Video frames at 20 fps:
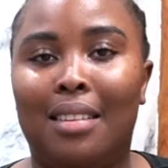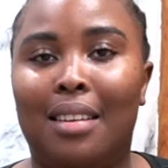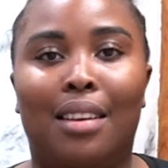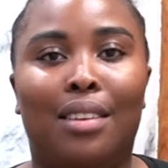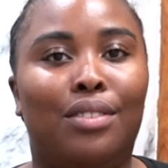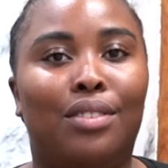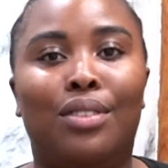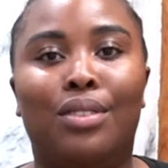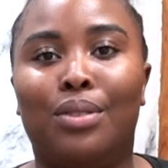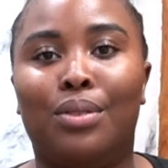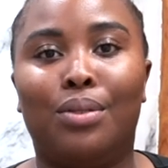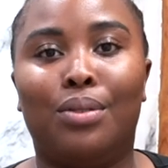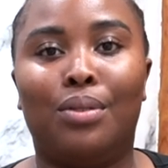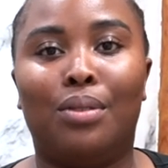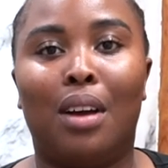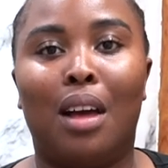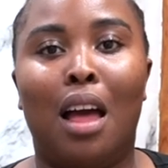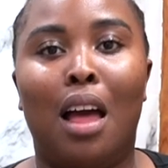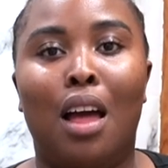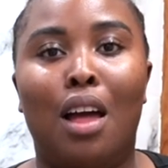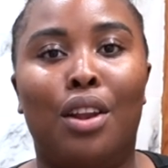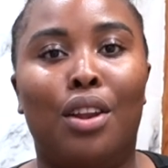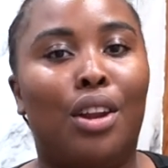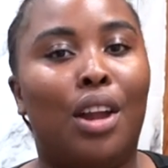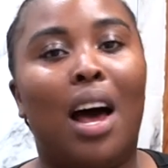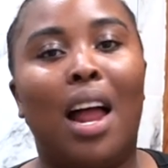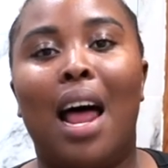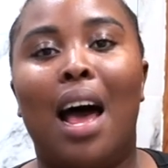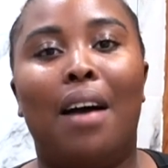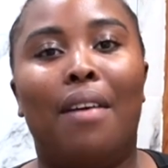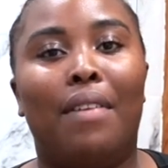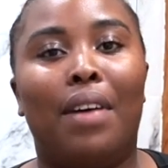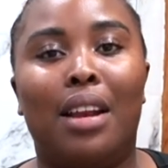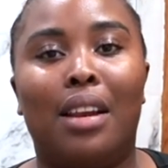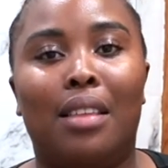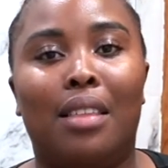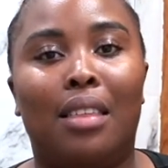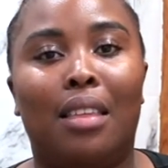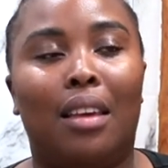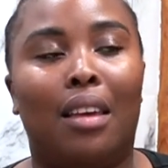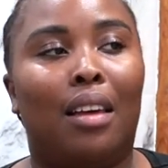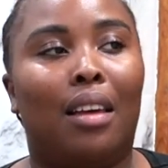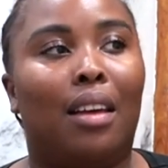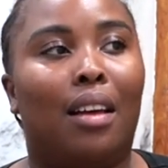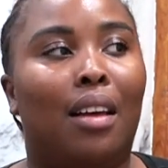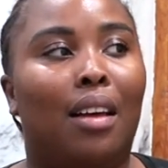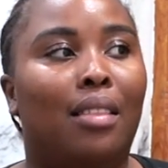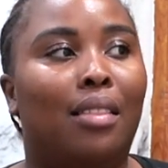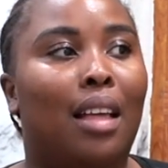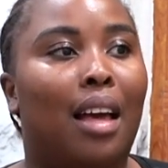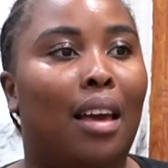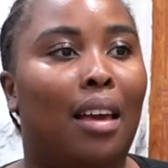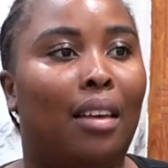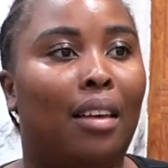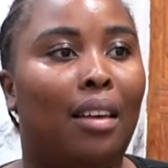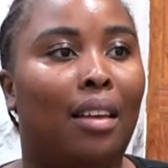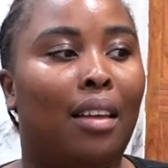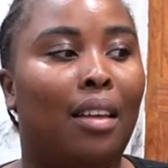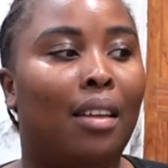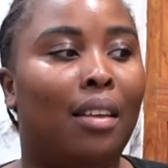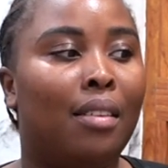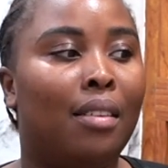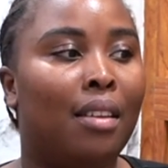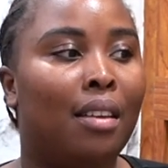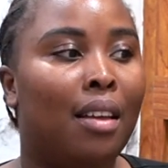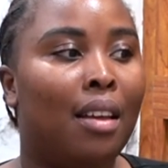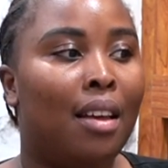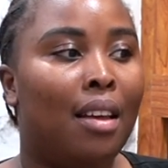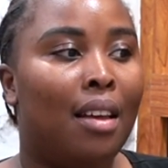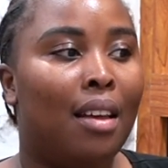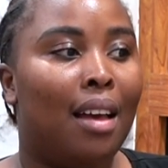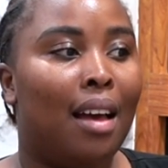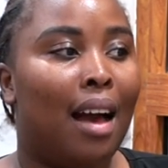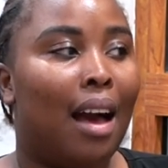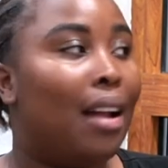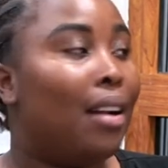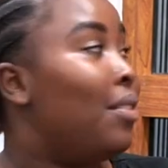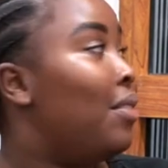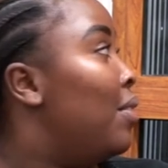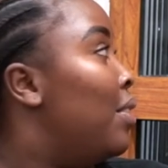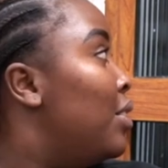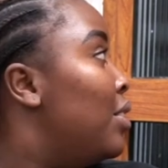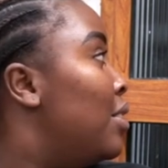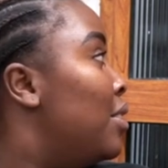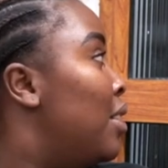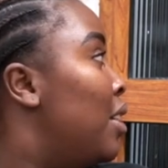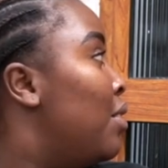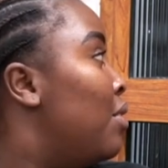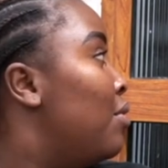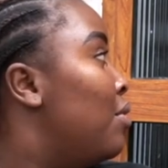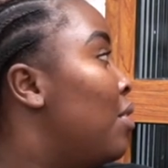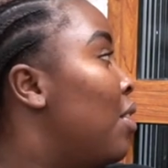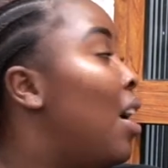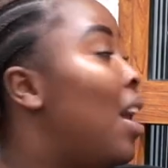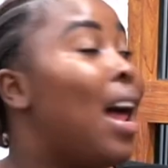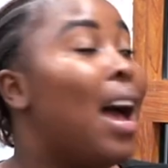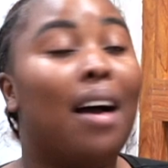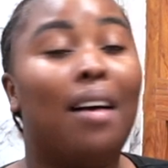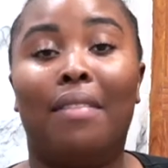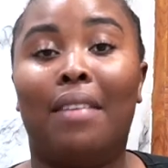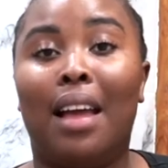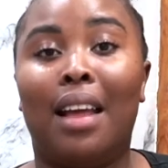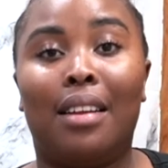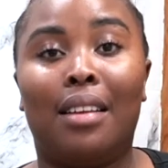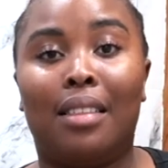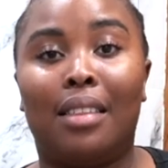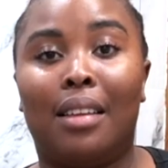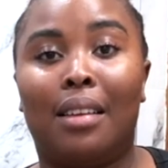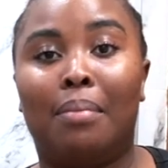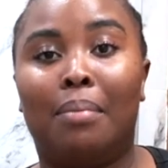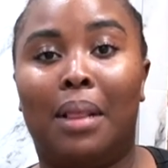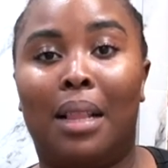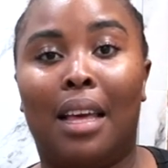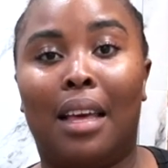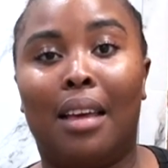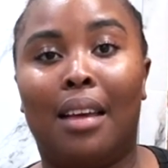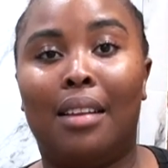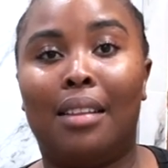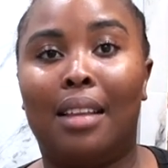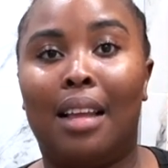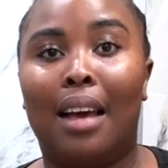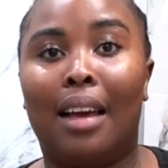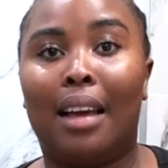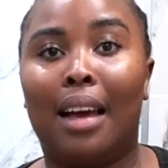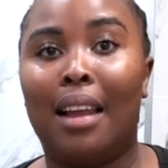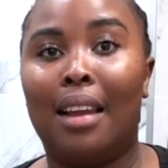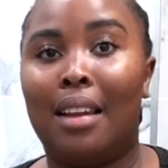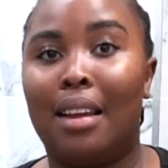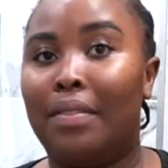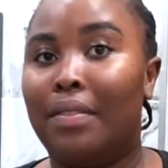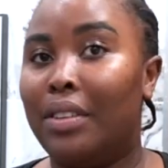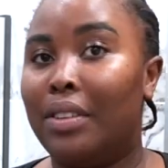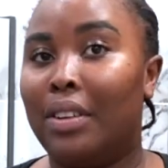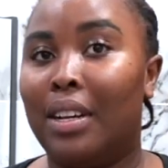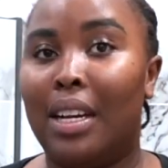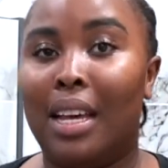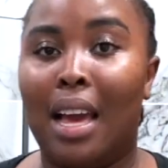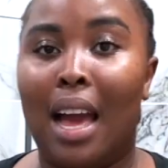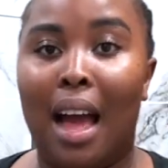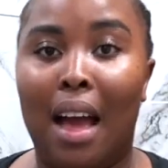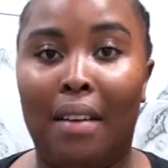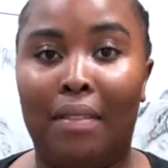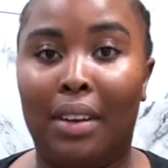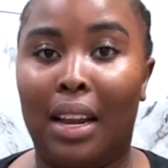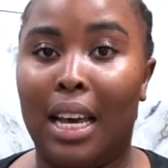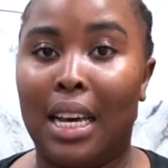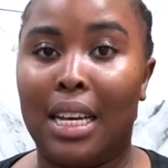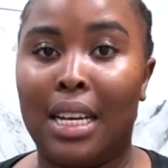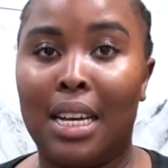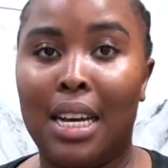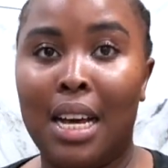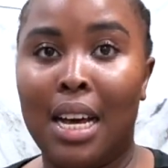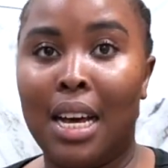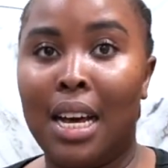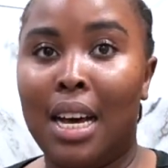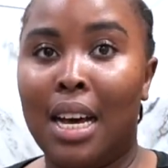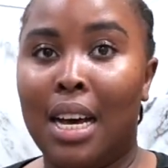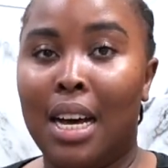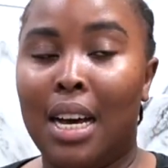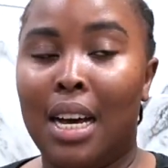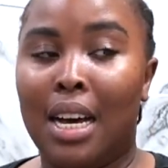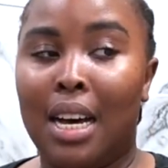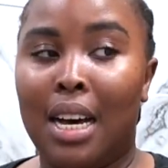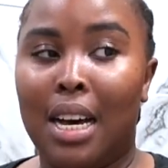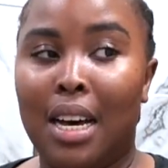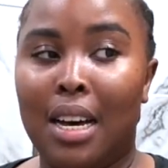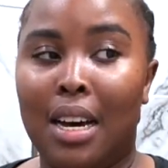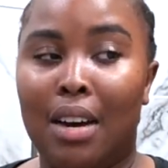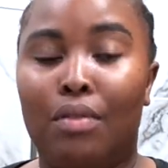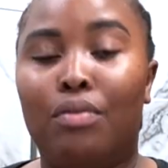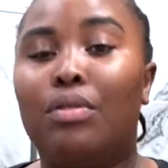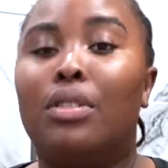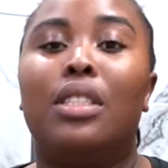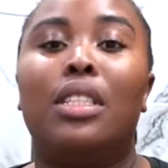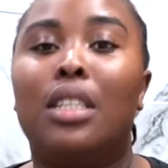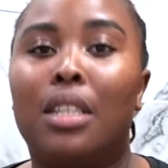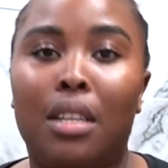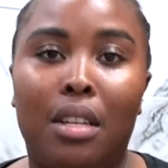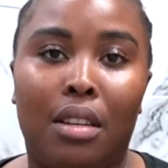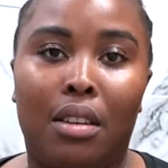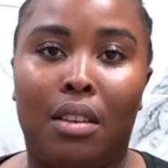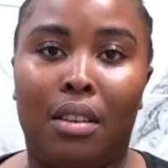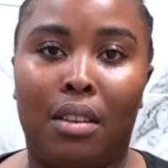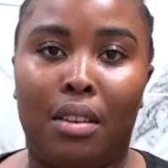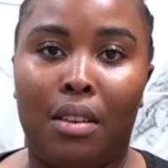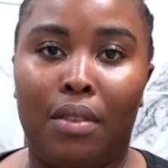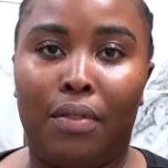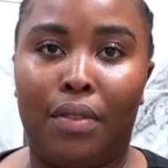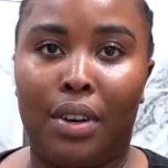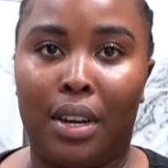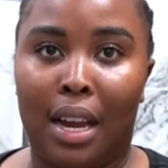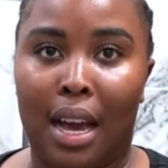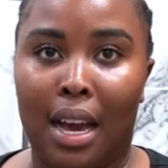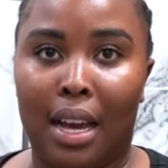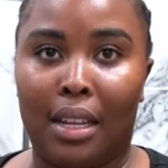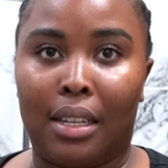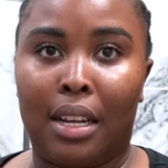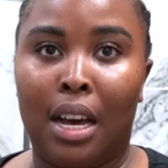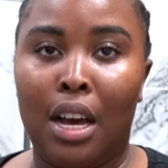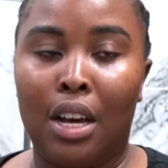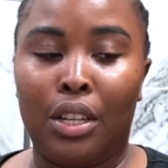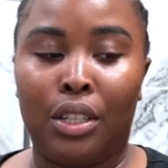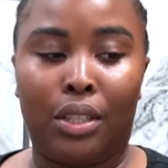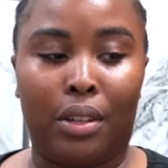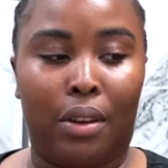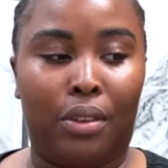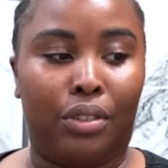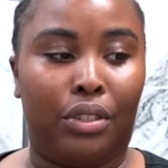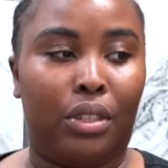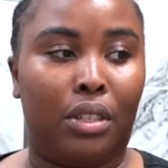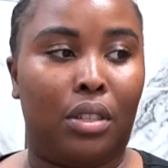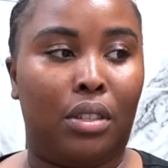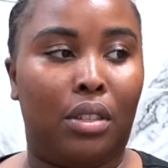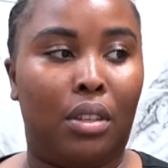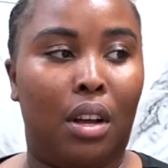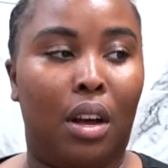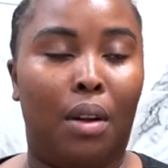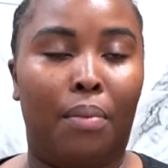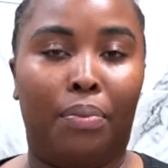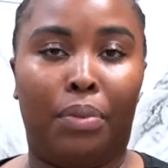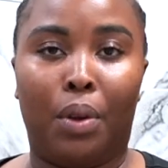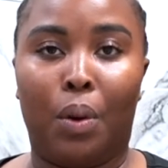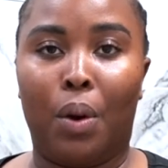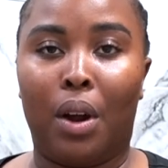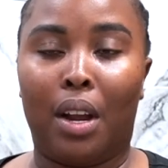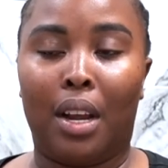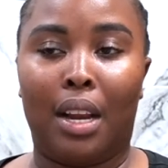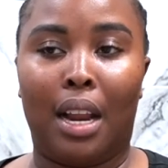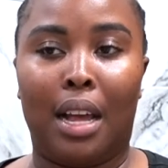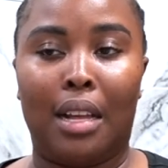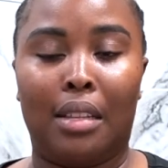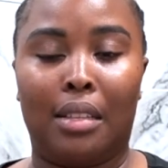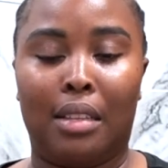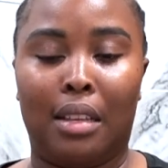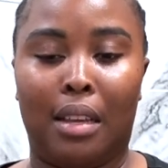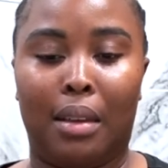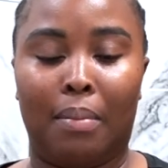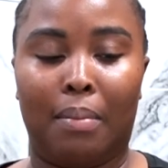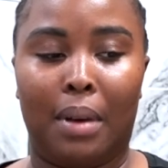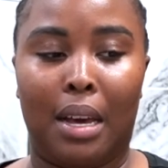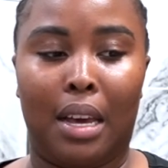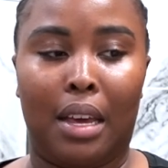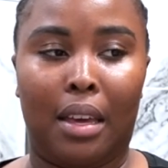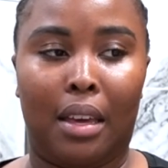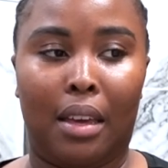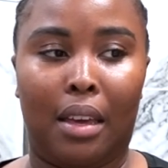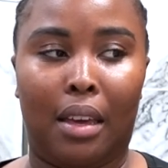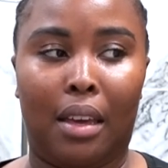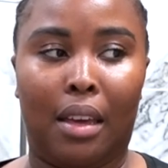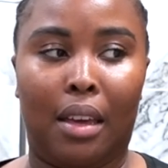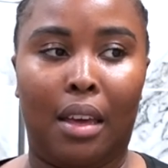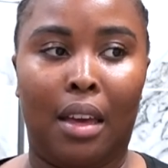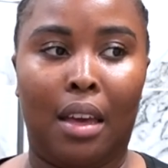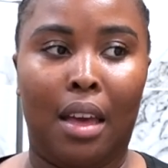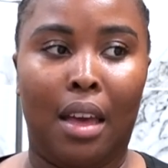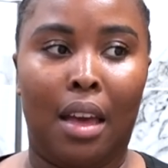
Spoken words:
tend to not have anything, like, I don't know, just tend to not have anything planned. Like, I never really have, like, a routine for night, so just organizing my